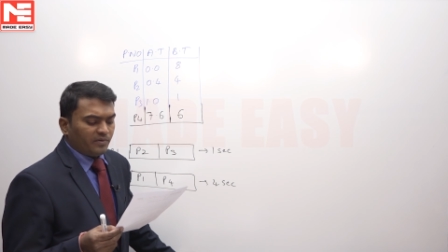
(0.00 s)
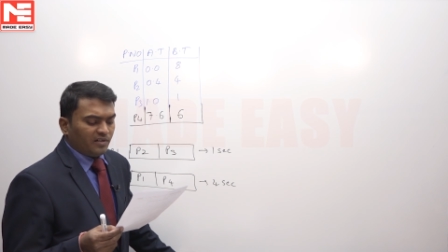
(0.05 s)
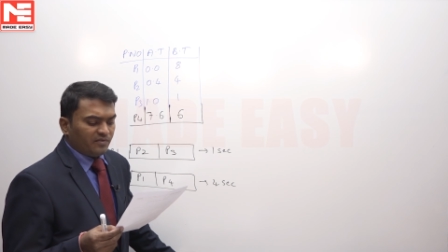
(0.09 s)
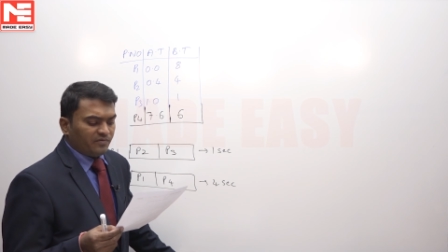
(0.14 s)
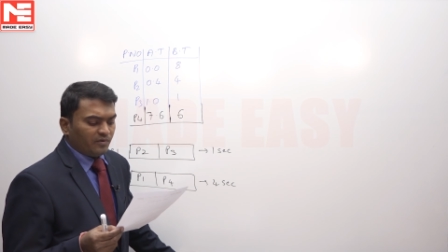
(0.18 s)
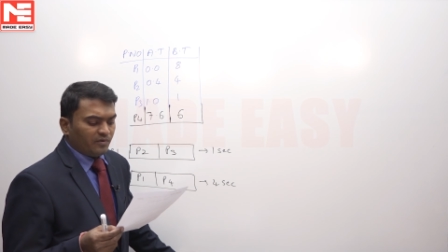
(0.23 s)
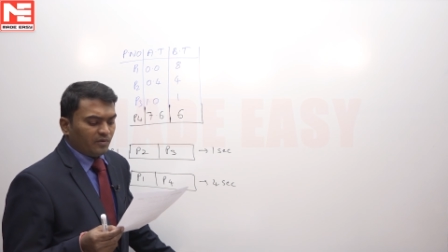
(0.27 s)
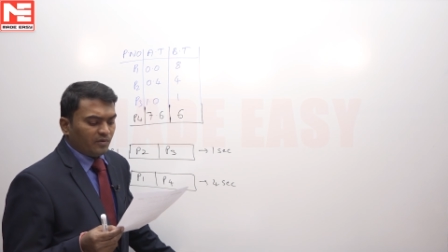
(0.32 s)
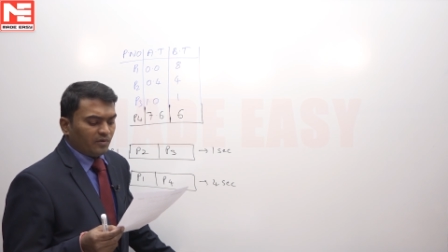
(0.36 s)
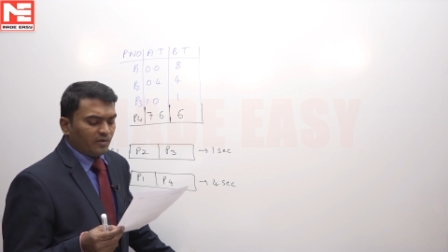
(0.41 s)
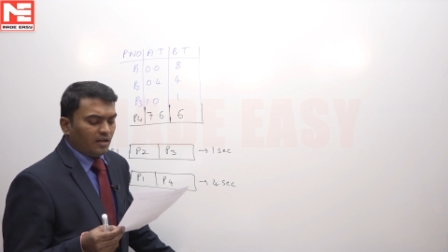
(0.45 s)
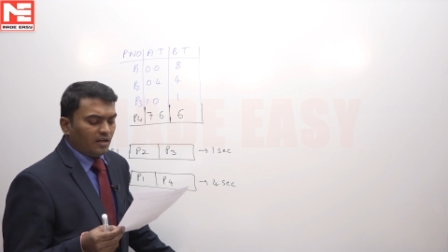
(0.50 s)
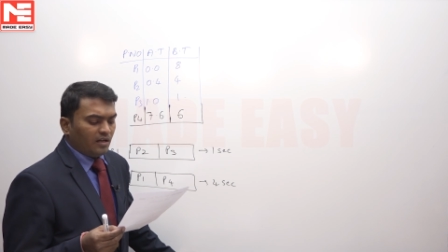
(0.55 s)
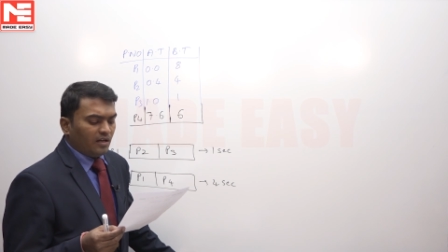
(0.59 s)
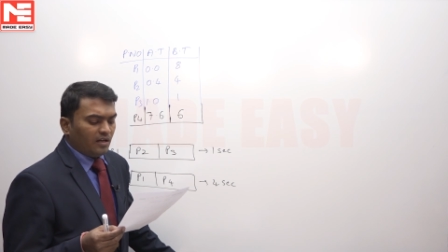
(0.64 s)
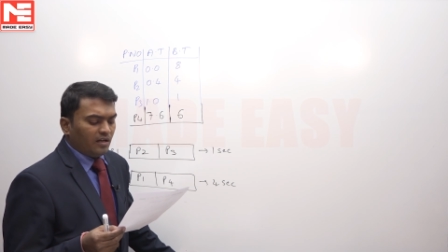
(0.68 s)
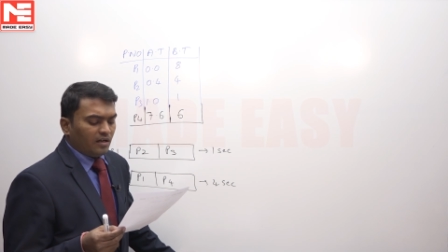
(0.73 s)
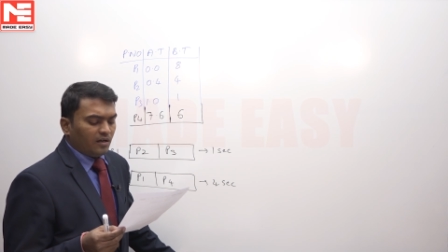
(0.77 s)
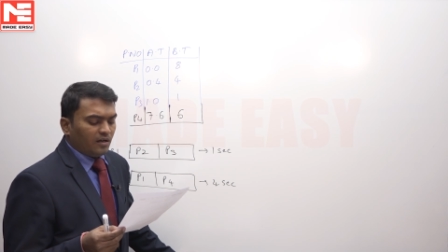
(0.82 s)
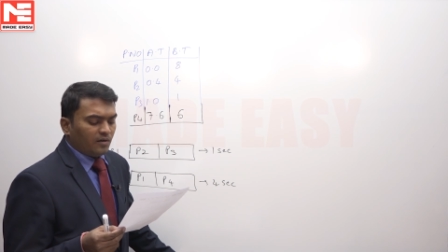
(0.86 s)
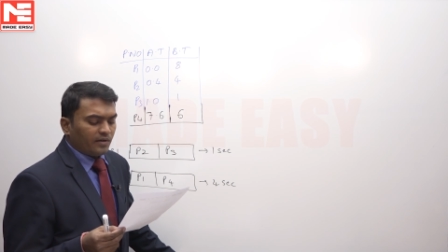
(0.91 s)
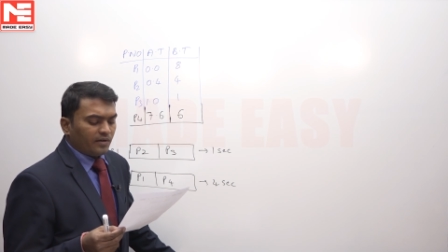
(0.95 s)
P4
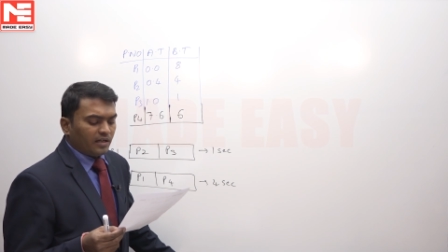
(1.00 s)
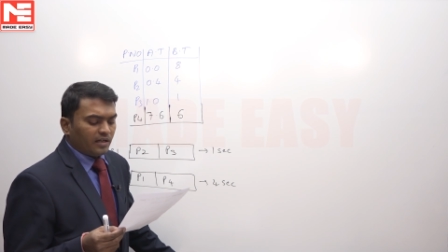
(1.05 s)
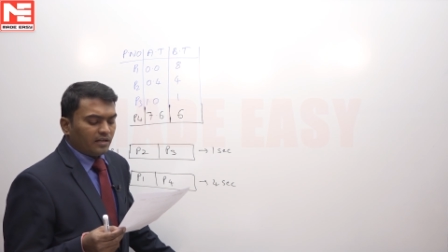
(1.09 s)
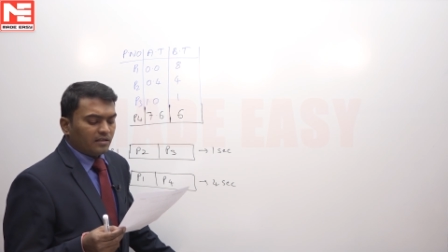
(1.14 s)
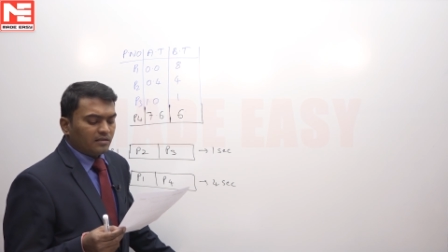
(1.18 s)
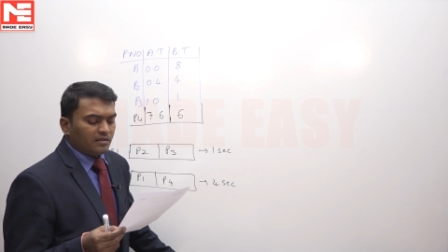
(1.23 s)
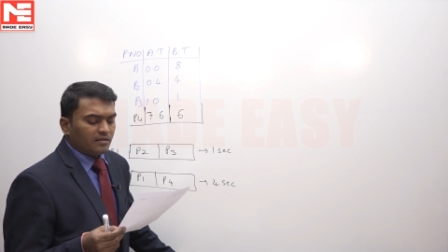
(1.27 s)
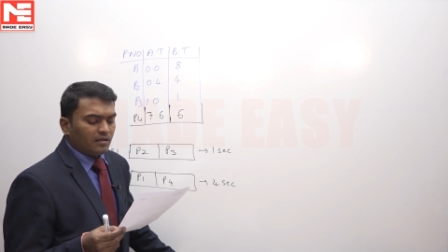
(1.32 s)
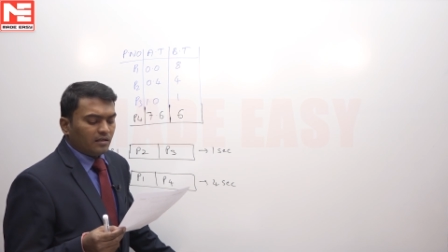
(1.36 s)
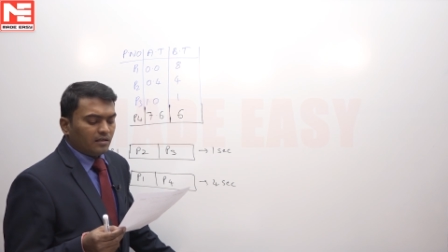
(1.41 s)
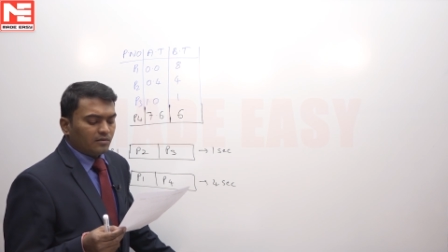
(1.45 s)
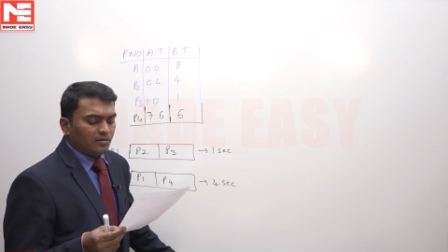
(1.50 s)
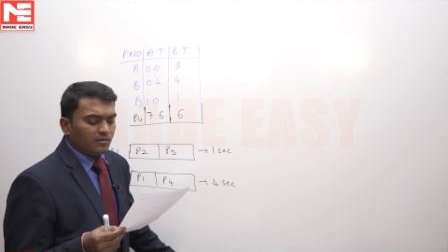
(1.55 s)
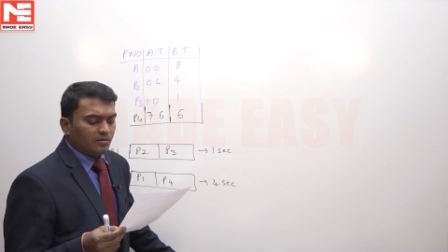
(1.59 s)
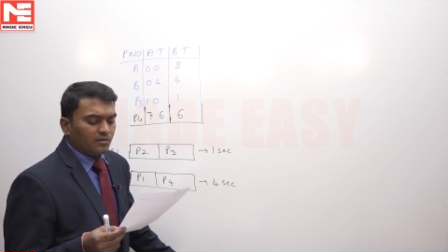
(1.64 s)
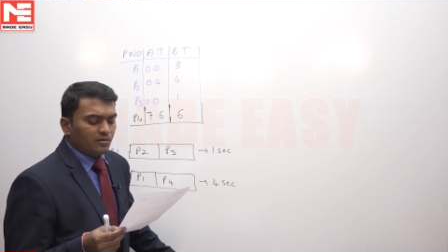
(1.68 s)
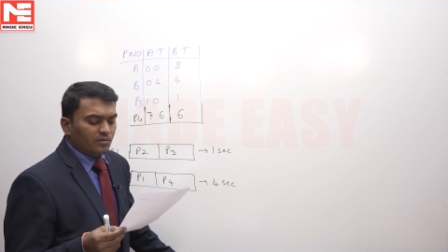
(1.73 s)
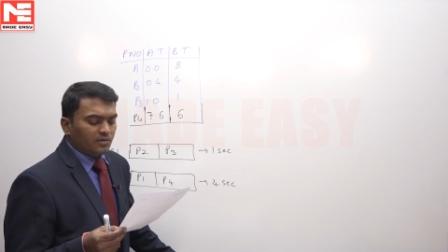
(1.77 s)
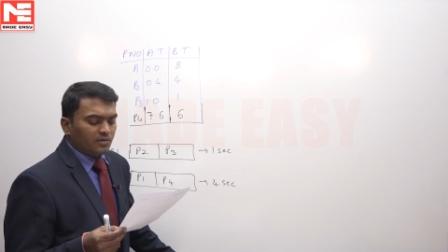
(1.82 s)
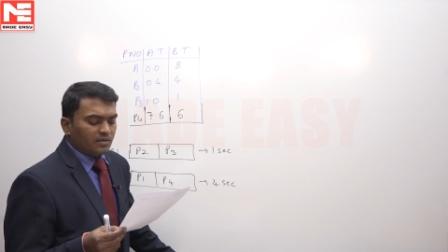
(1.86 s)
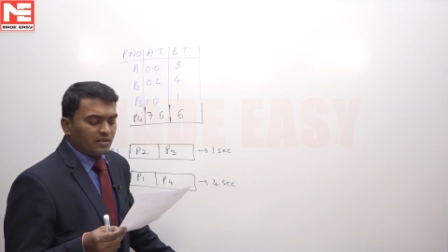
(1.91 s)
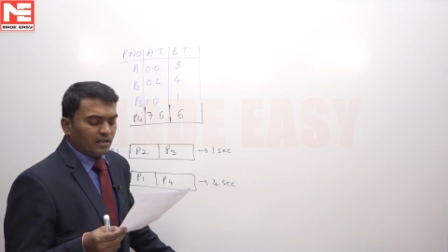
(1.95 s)
okay get the
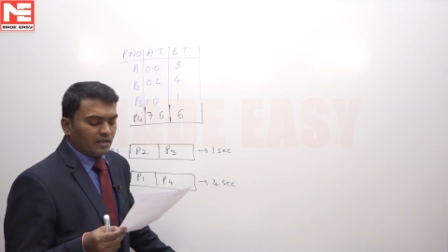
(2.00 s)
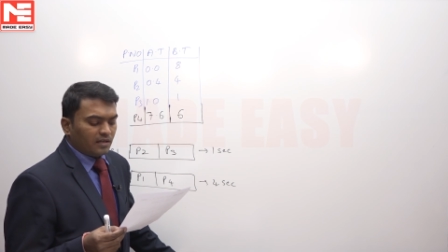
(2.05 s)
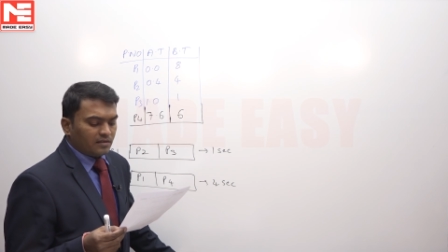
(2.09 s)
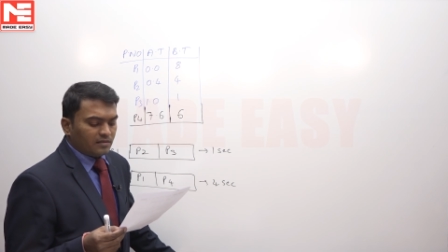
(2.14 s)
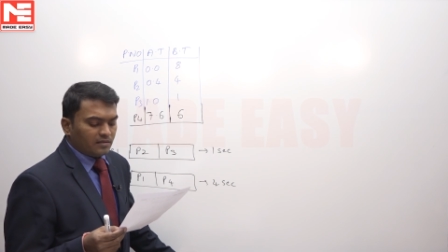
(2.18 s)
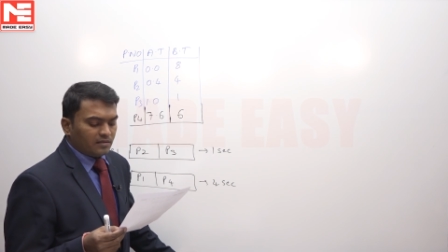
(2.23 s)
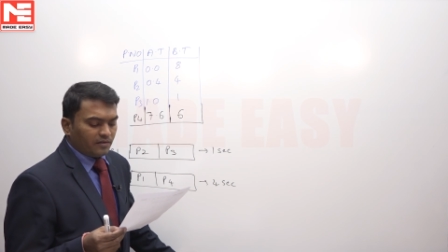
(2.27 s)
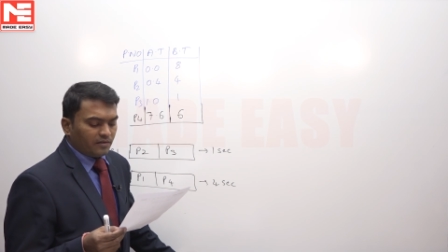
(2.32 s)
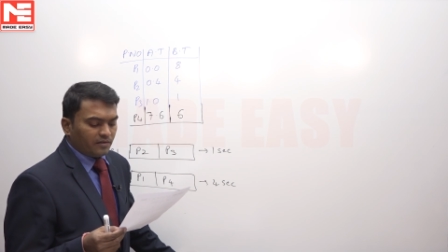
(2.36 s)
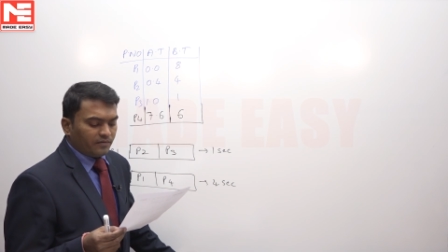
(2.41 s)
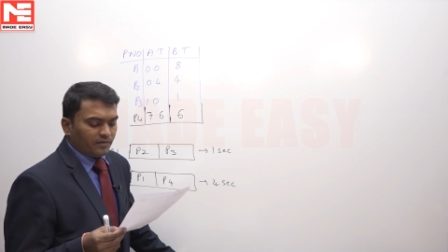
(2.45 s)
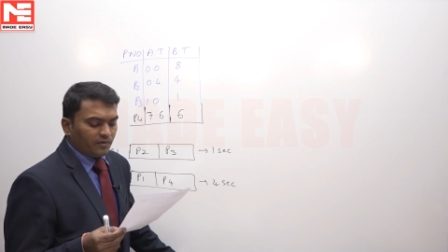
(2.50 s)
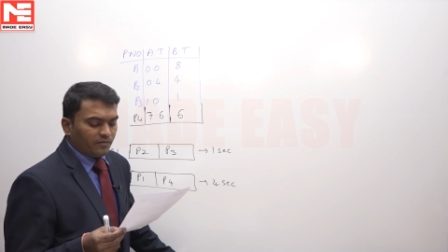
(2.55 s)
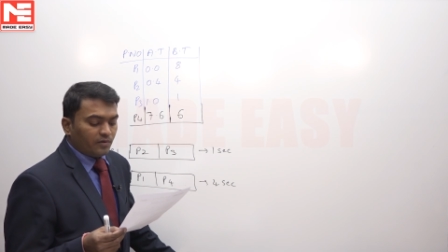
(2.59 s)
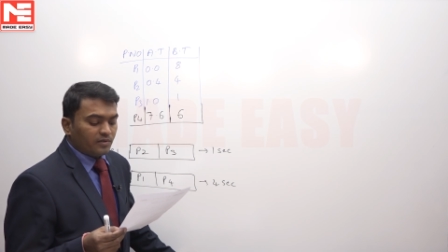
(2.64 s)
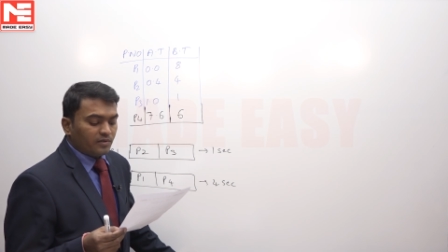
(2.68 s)
2 seconds of